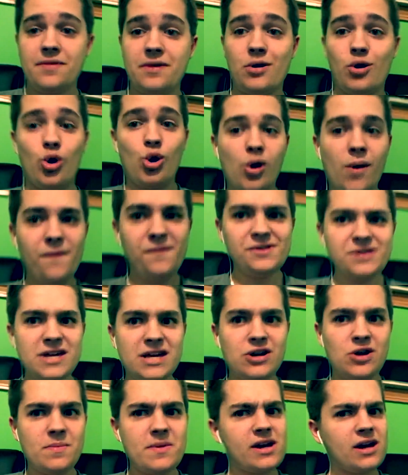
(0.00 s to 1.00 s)
Hopefully, they
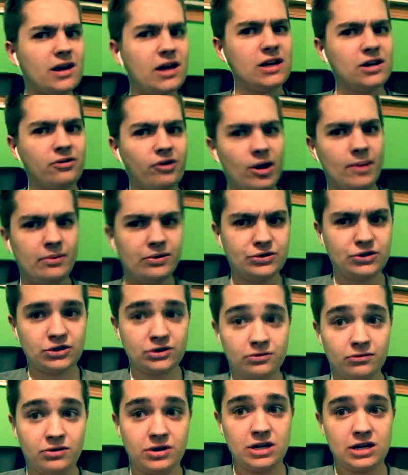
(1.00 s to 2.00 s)
don't make Incredibles
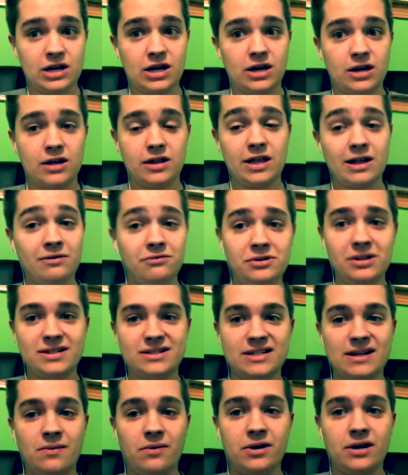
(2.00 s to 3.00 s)
three. Uh, they didn't really
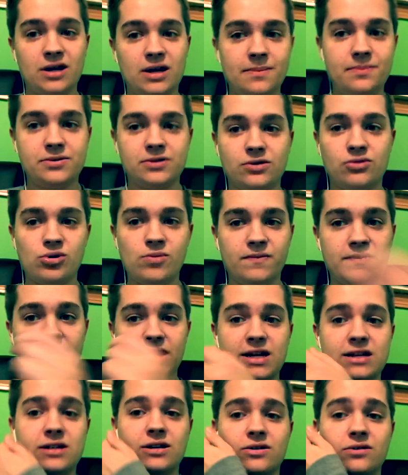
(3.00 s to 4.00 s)
set one up, so hopefully
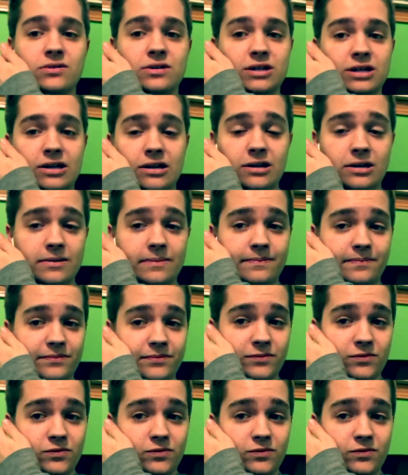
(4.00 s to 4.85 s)
they don't. Um,